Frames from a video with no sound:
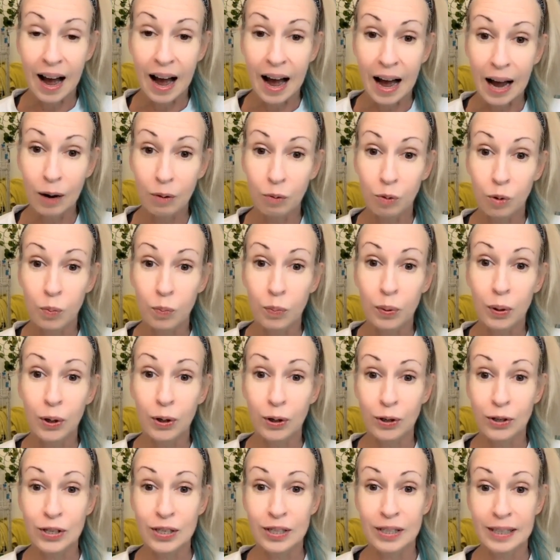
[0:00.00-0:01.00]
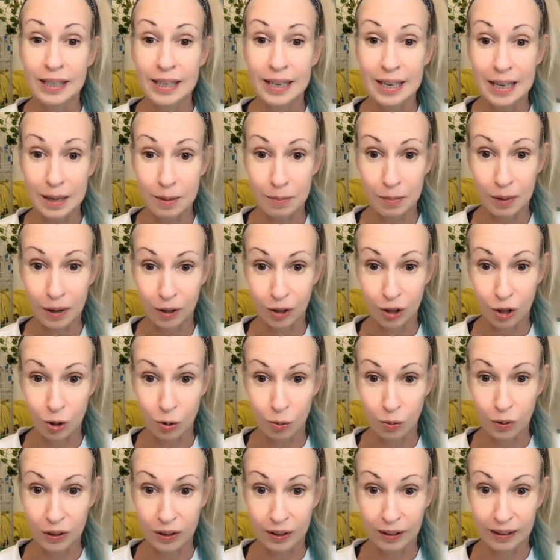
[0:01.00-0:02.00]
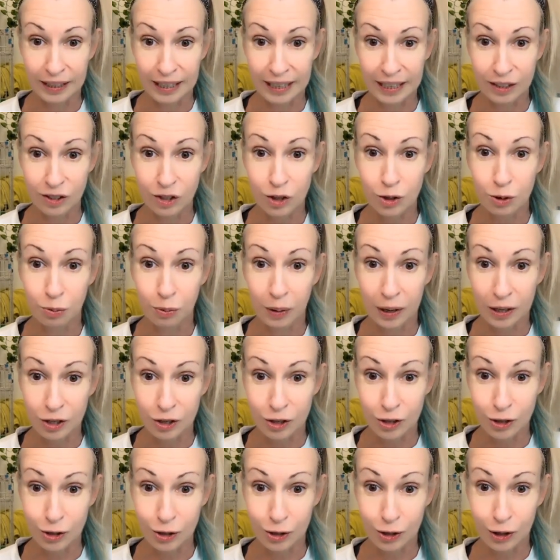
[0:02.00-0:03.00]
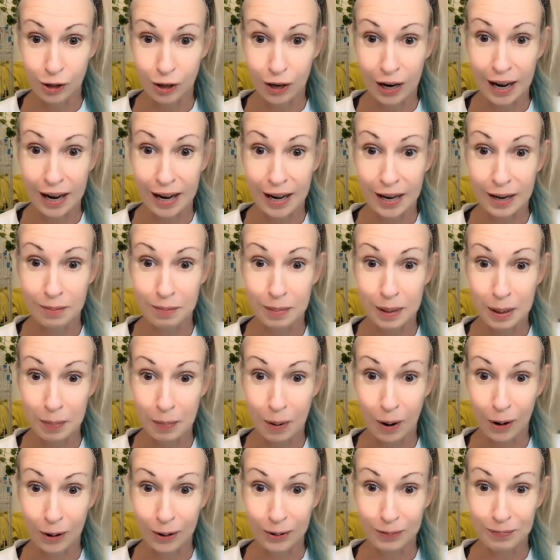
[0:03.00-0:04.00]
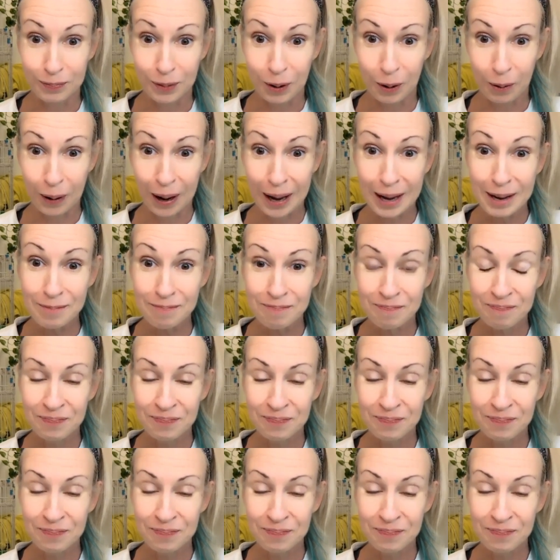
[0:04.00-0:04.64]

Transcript: I will personally email you with the link to register and be a part. Okay?